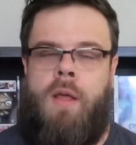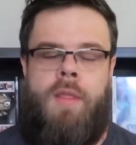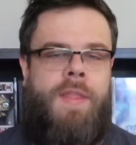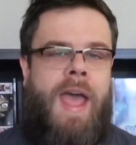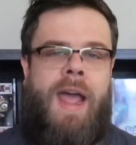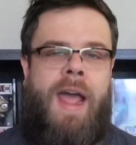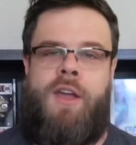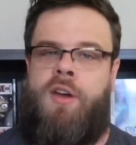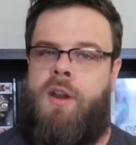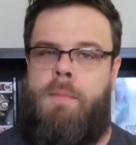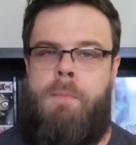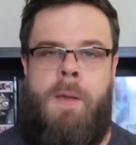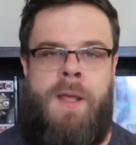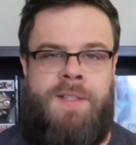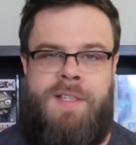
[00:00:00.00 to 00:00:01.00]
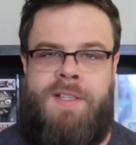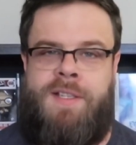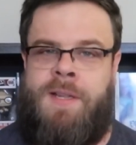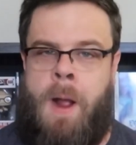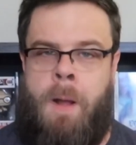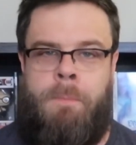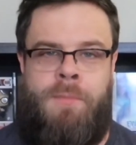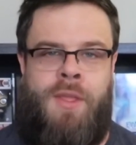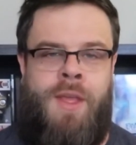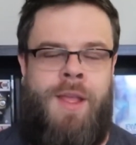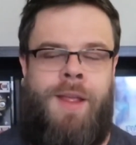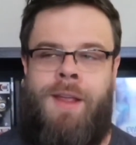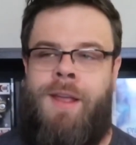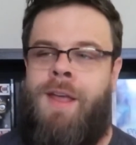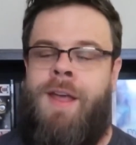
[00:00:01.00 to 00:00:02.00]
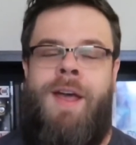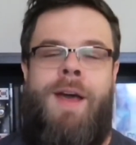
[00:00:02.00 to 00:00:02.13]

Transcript: that could have been something.